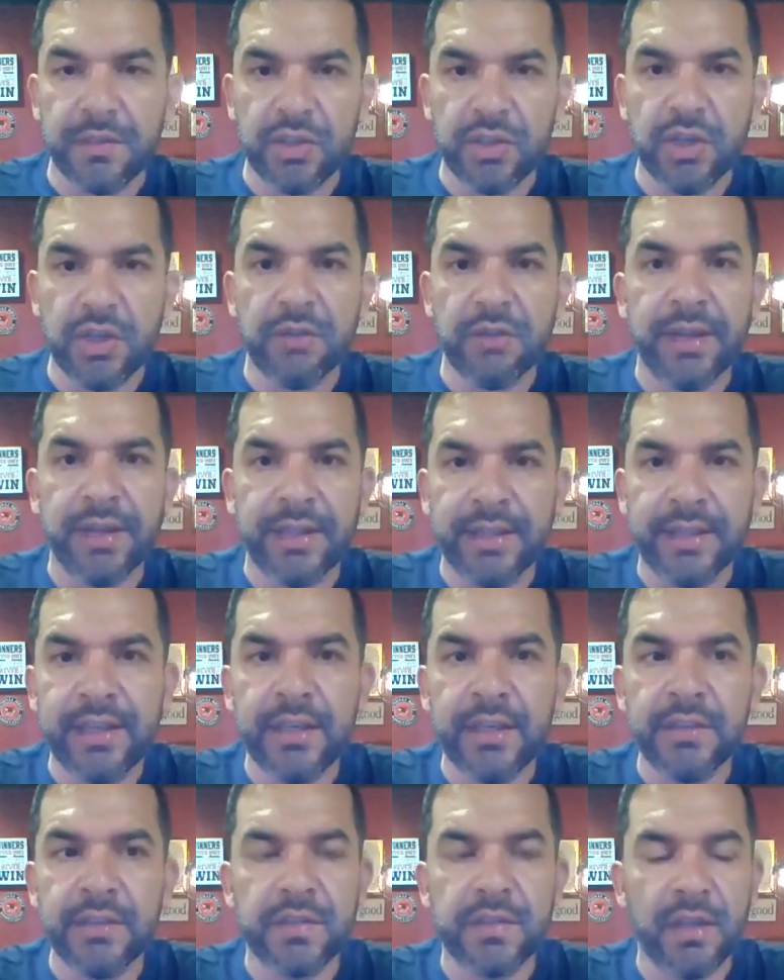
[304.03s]
generate
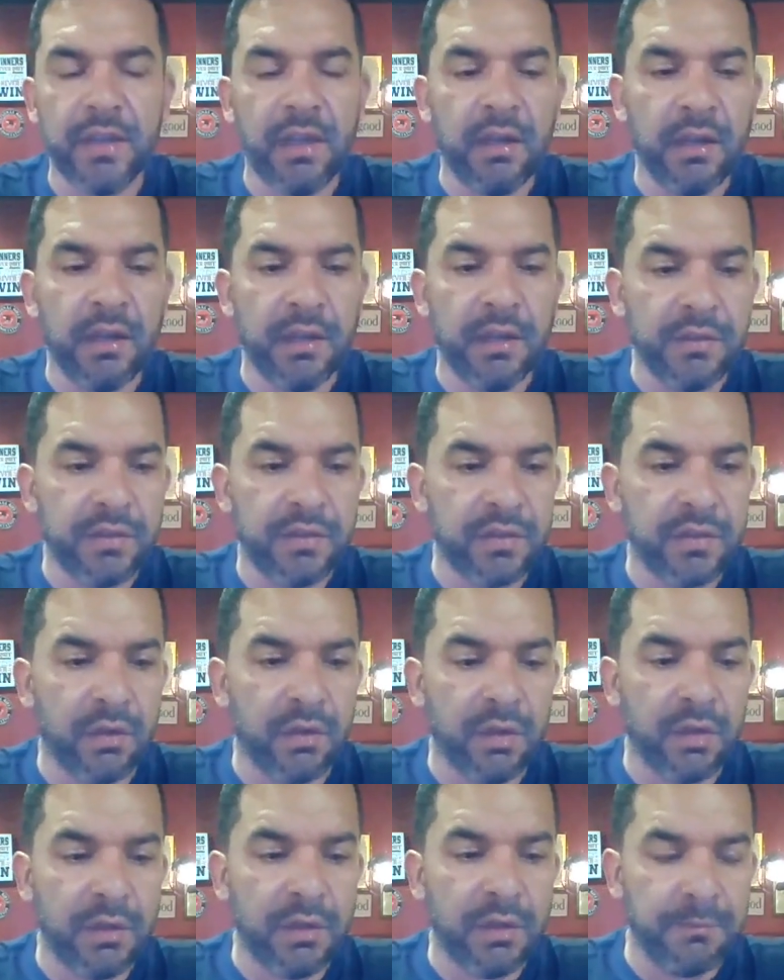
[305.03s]
leads, and I
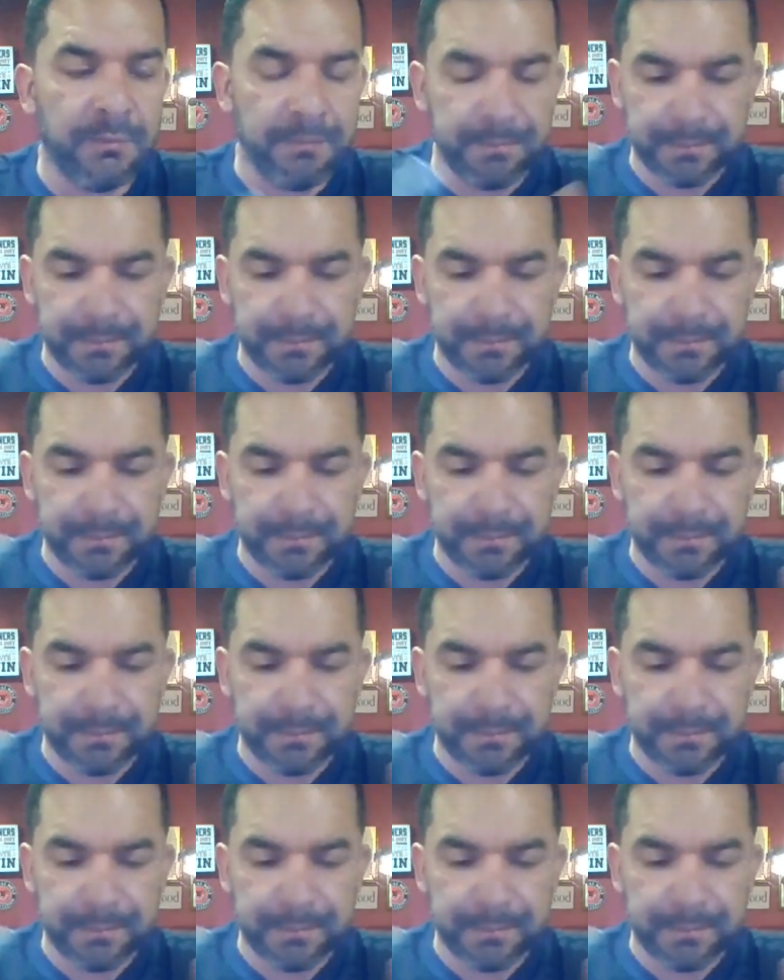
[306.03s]
started